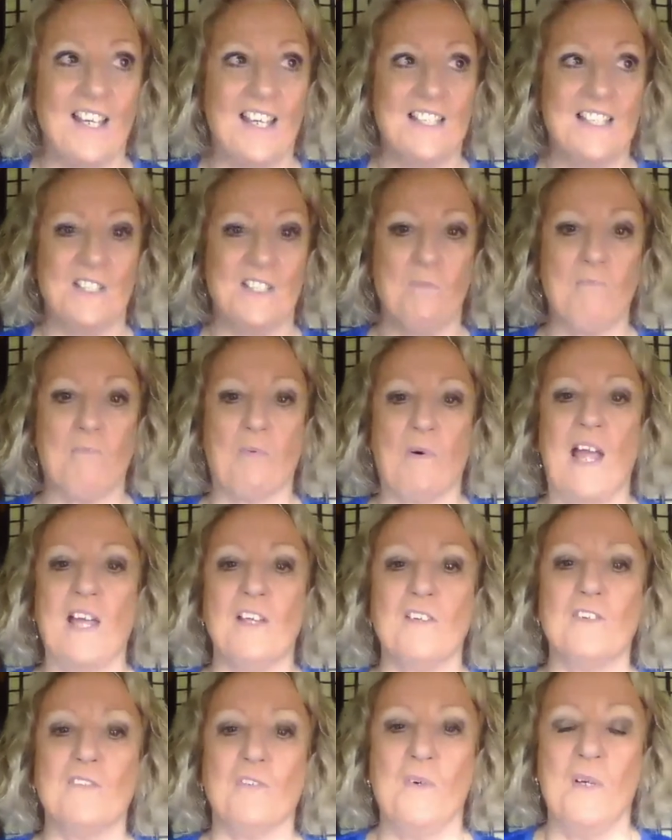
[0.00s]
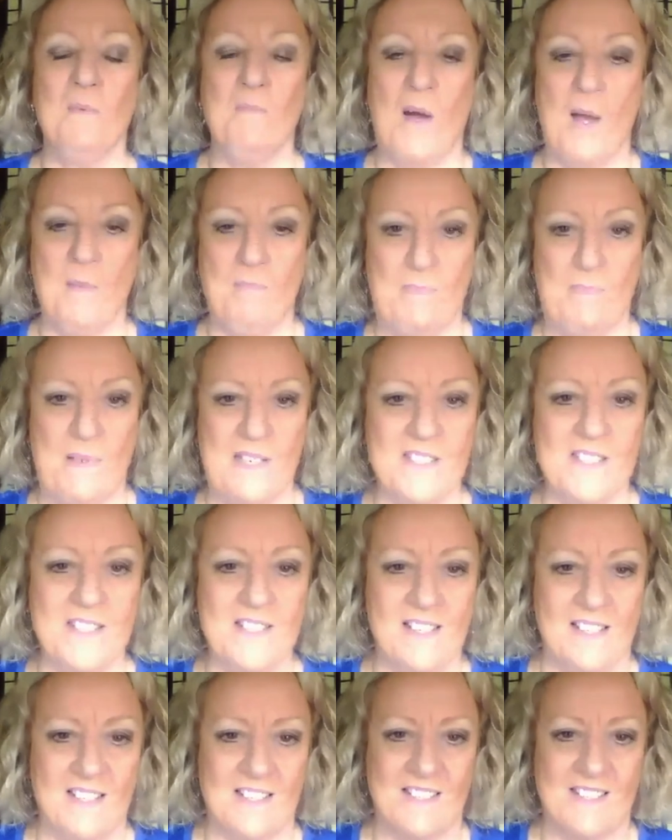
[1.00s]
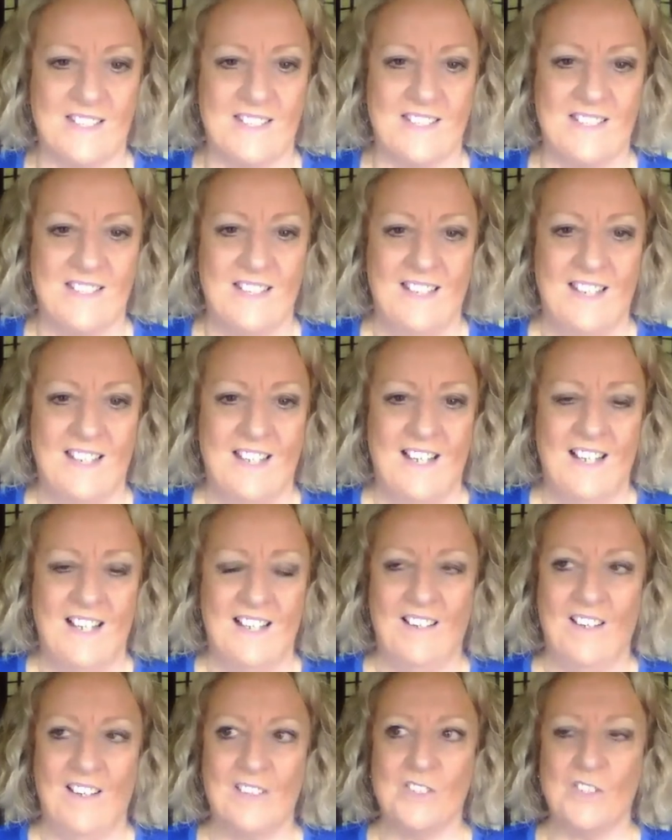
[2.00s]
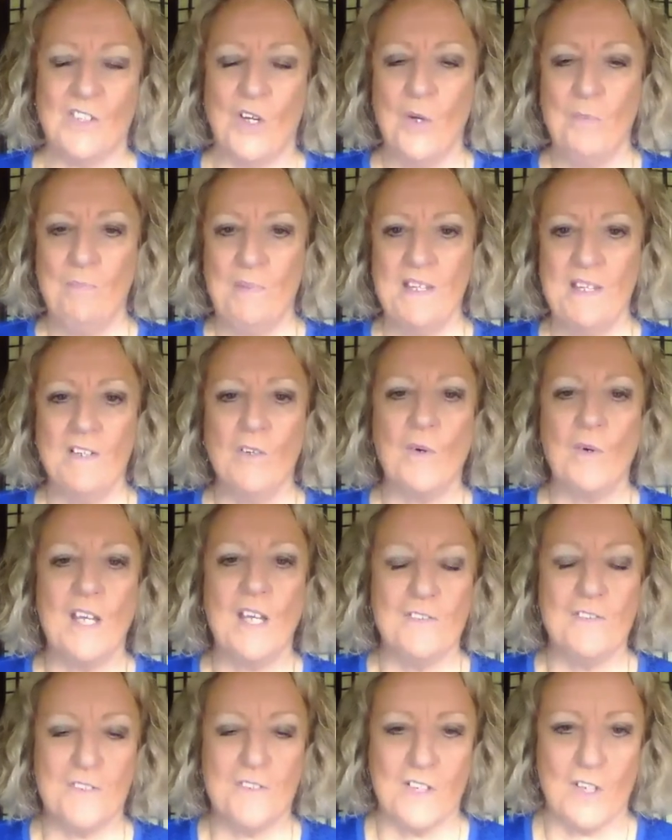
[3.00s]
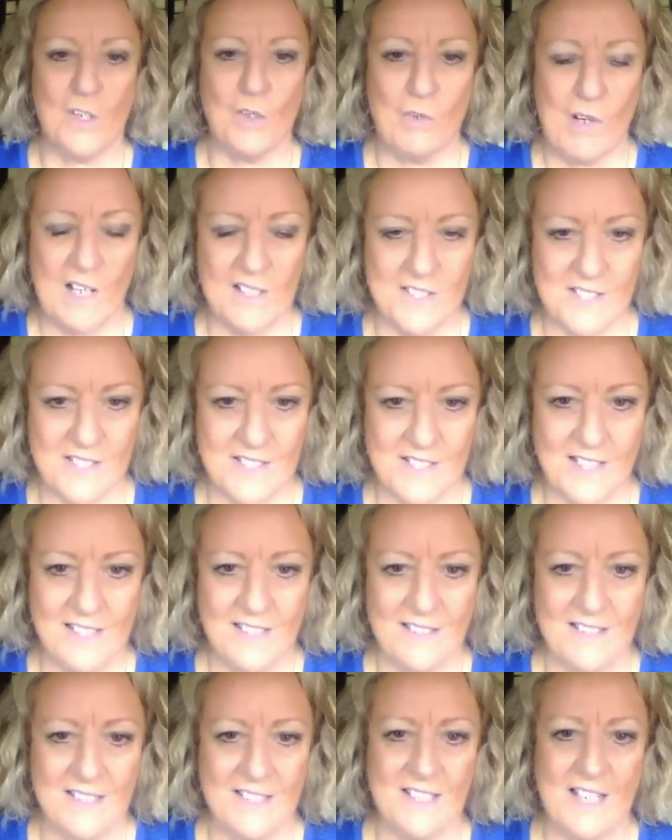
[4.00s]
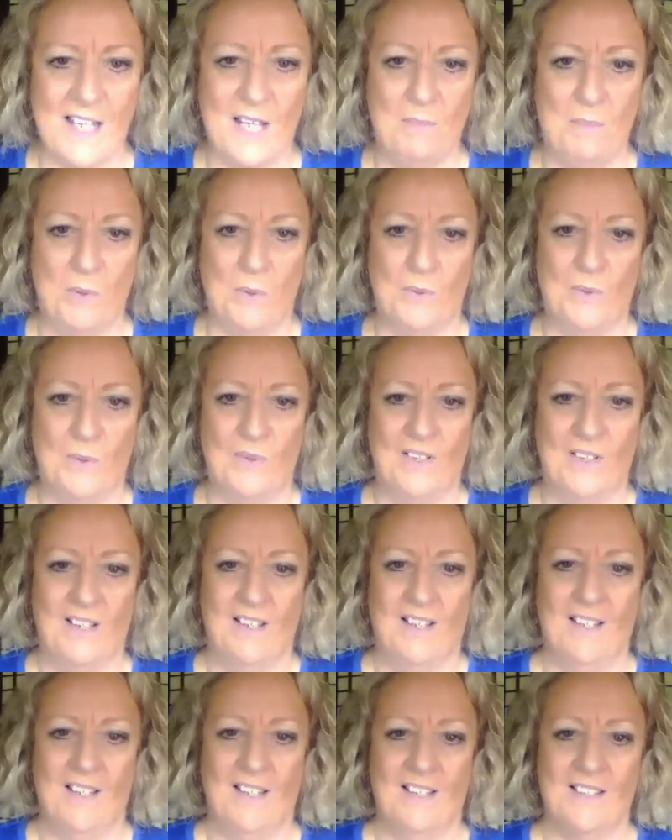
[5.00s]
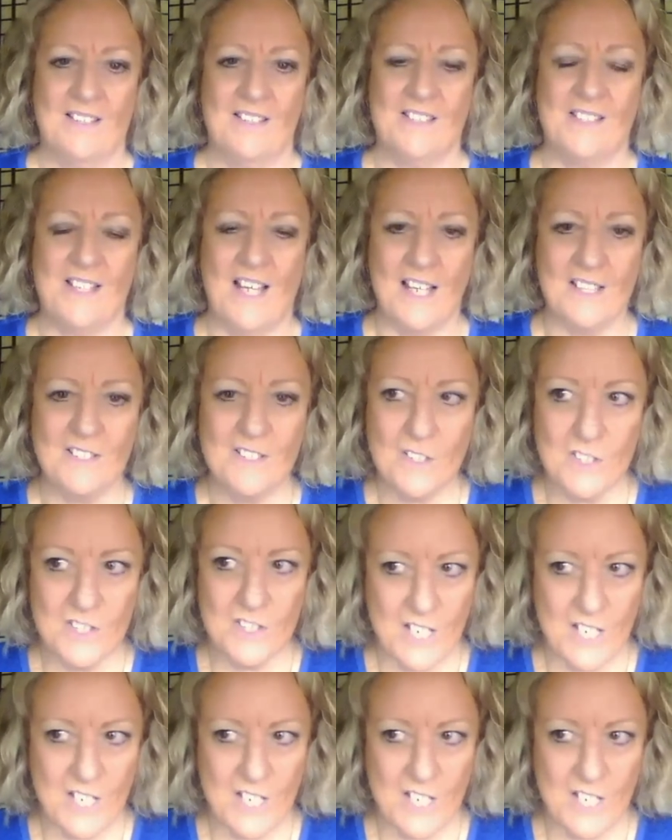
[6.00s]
it's a breakthrough in my business, Like, don't be looking for the crusts under the table. Start to,